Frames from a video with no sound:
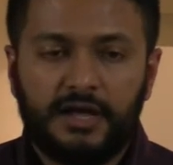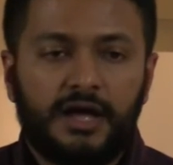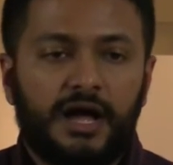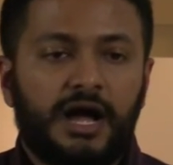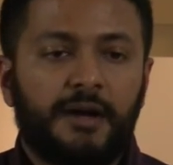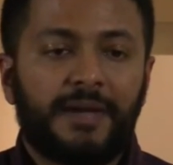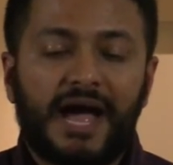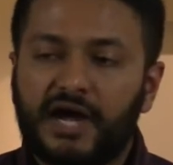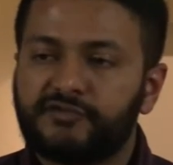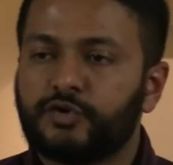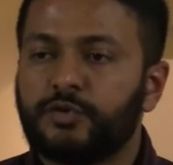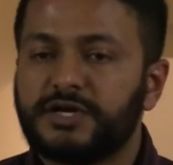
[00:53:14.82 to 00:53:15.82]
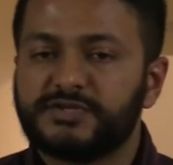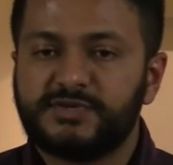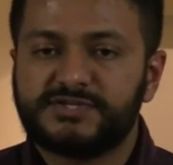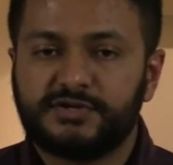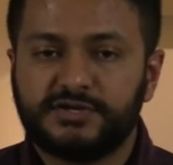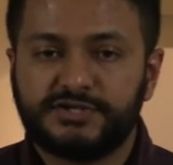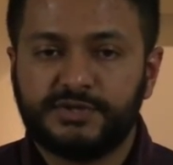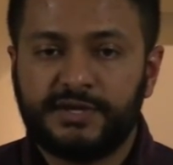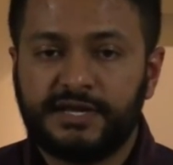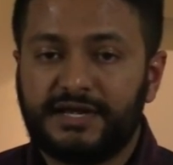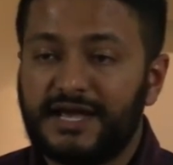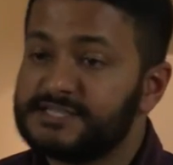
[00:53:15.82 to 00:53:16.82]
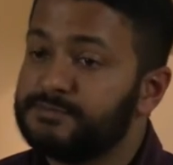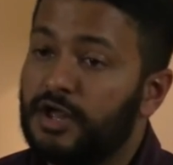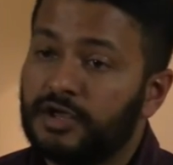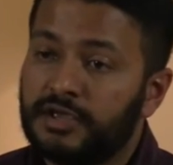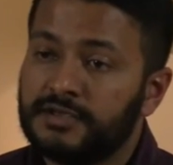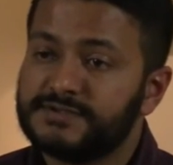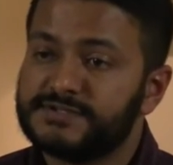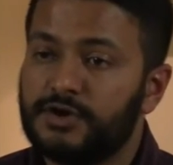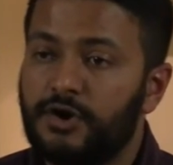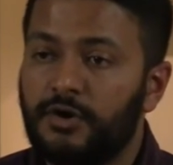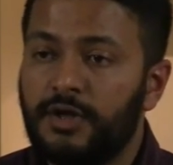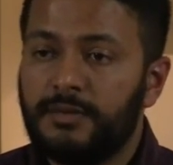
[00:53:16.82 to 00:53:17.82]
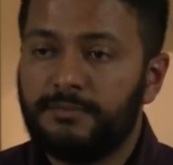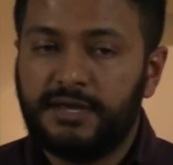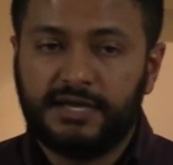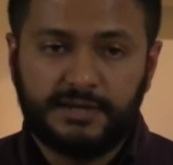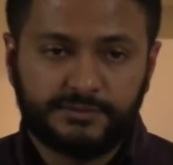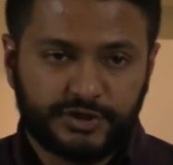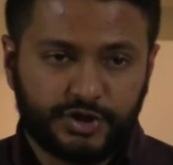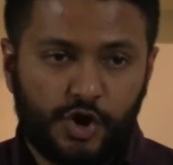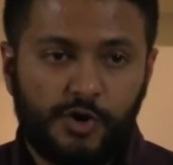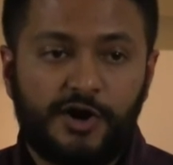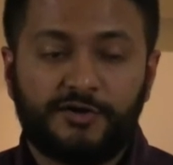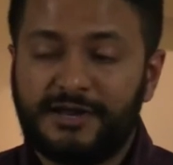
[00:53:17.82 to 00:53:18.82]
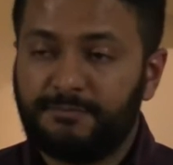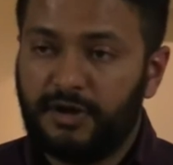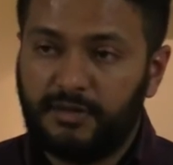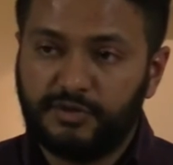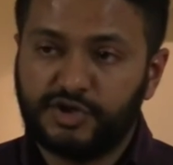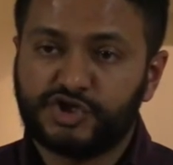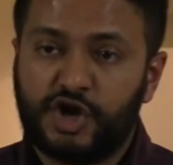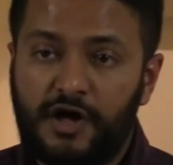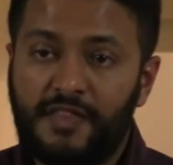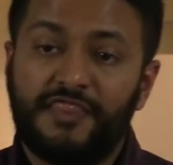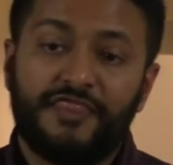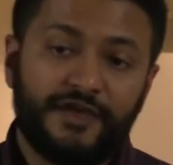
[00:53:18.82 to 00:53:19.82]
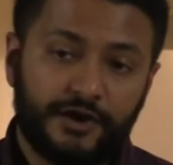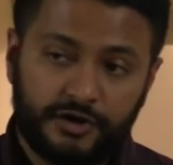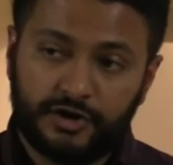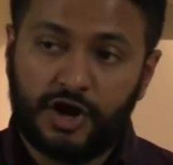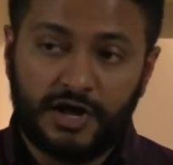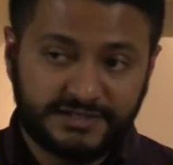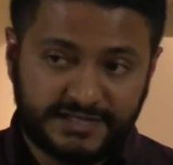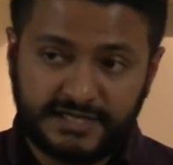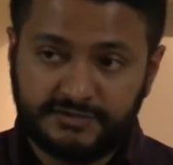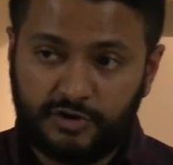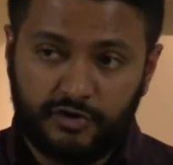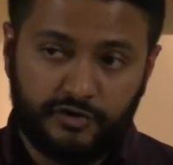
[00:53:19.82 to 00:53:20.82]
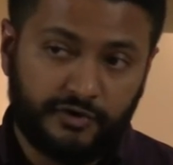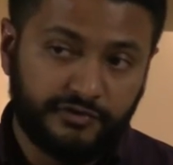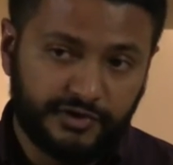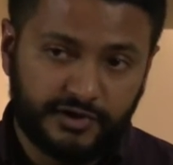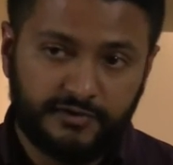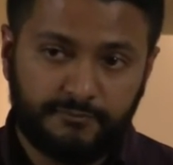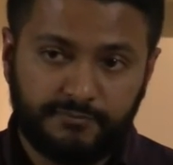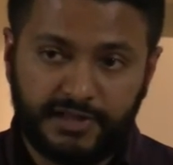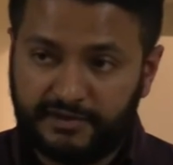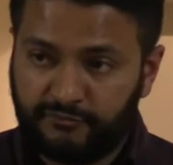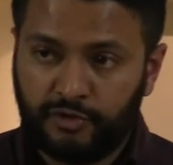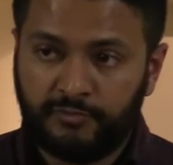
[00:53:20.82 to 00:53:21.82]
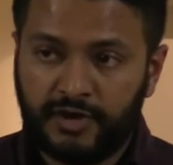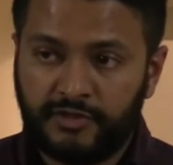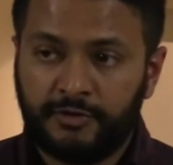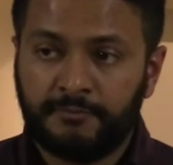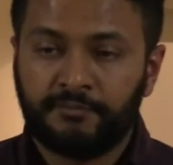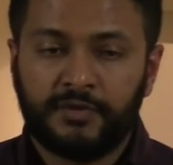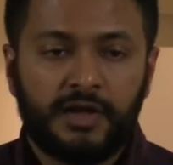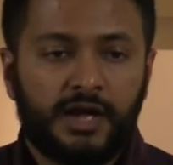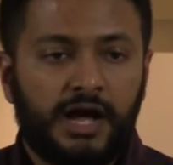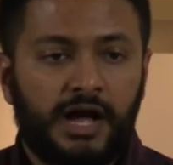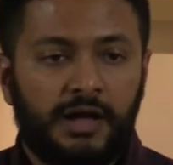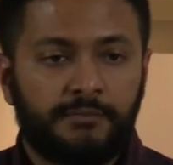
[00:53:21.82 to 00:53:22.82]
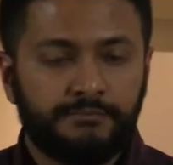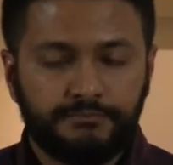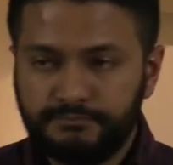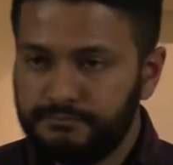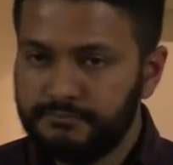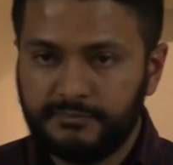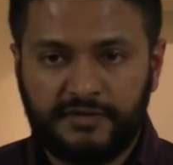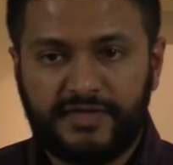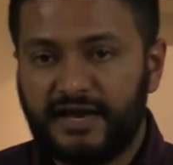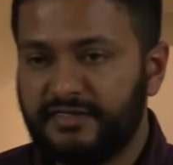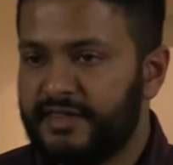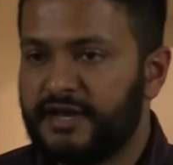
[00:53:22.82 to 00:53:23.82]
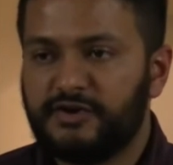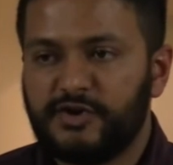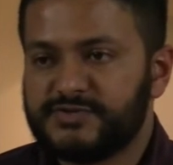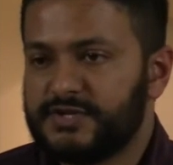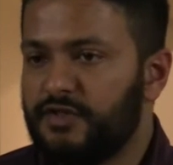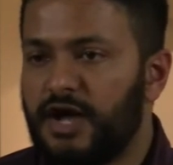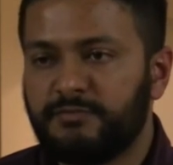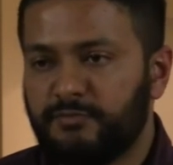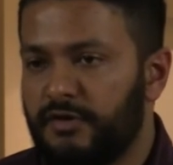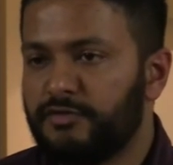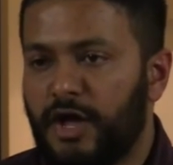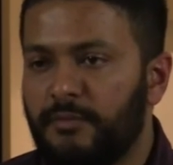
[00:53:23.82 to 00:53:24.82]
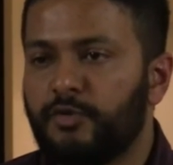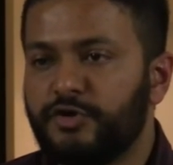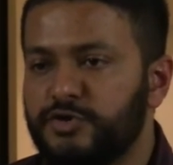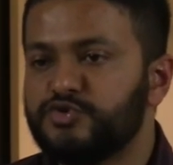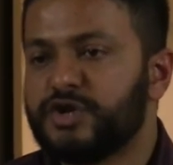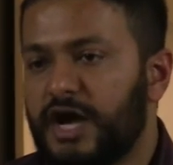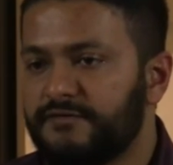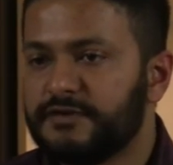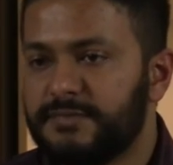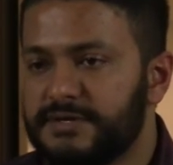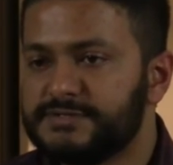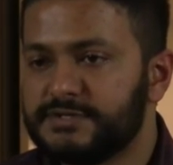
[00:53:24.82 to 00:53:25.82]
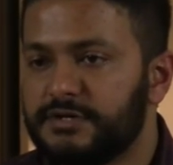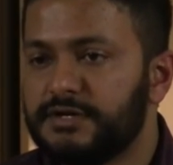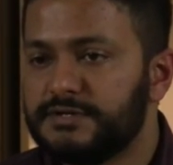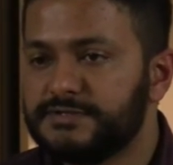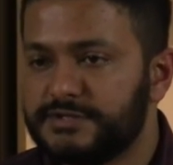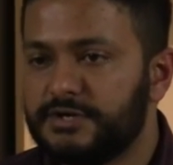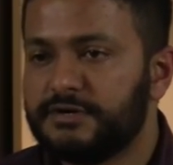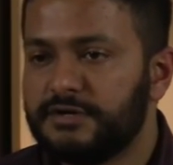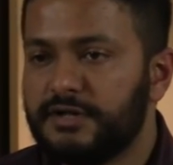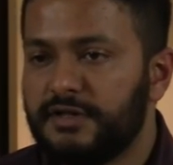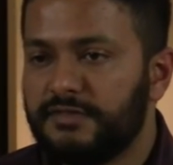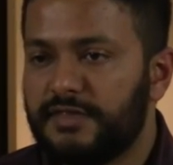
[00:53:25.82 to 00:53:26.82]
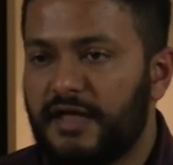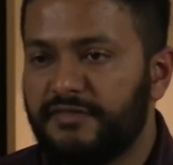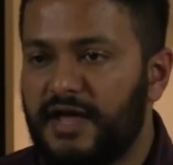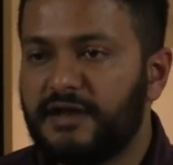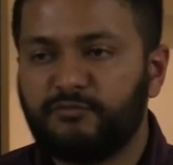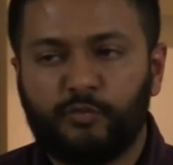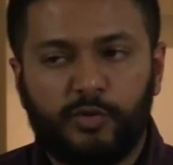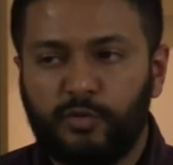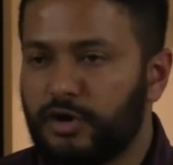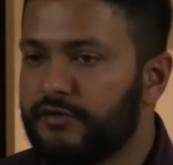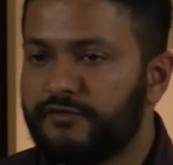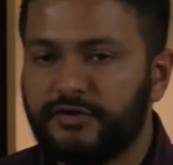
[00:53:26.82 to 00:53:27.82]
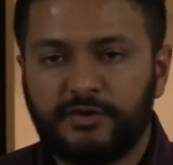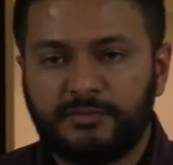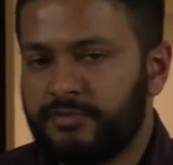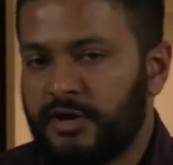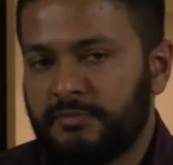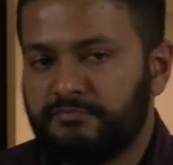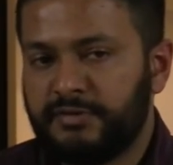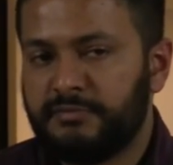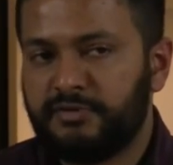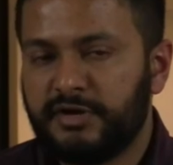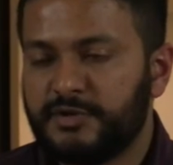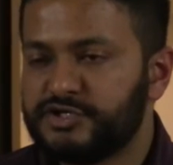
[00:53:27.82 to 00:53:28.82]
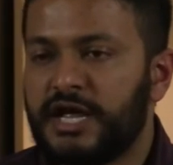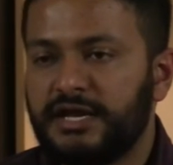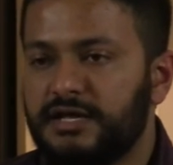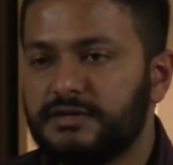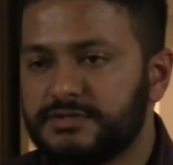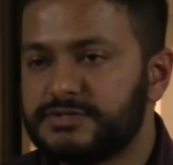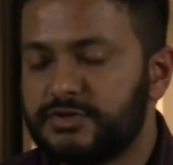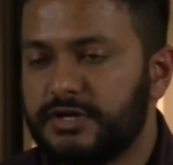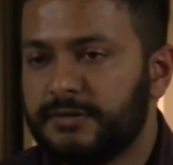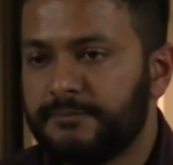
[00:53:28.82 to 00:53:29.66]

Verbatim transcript: Um, afterwards, we started doing guest blogging, so being able to go out and publish on their content or on their platform rather. Um, And that netted us a lot, a lot more new traffic, basically. So that, that will work for you in, pr in pretty much any industry.